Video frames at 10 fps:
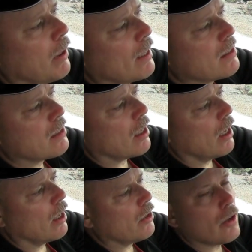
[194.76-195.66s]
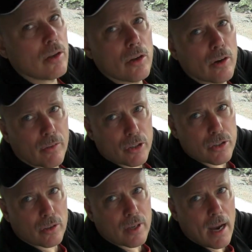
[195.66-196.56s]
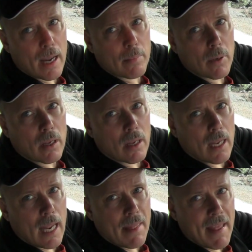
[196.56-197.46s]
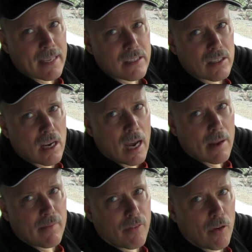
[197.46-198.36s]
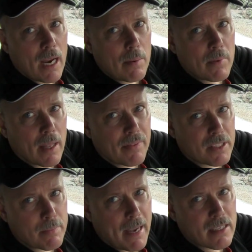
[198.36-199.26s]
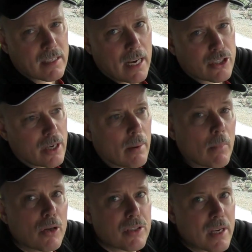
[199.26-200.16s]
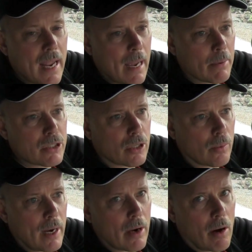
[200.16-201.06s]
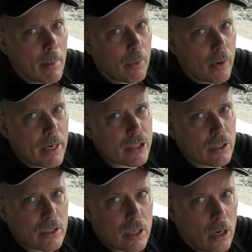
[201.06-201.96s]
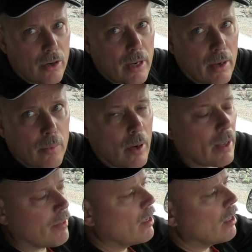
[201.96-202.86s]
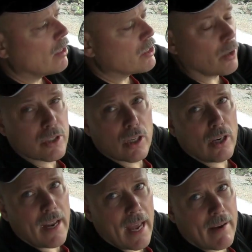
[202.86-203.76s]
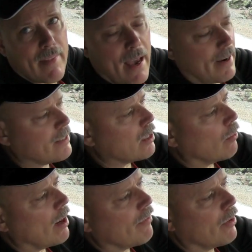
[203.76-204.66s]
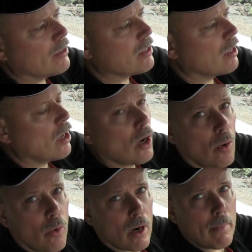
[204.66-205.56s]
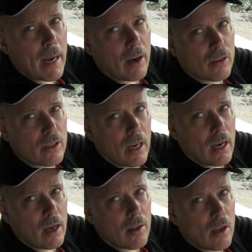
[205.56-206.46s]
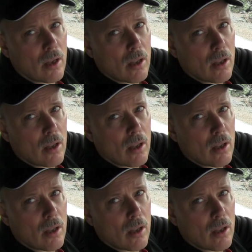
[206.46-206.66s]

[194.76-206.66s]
plus universal time, and that's the time frame that the space station and most amateur radio operations are done with. So it's good to have that as a reference. We're about 3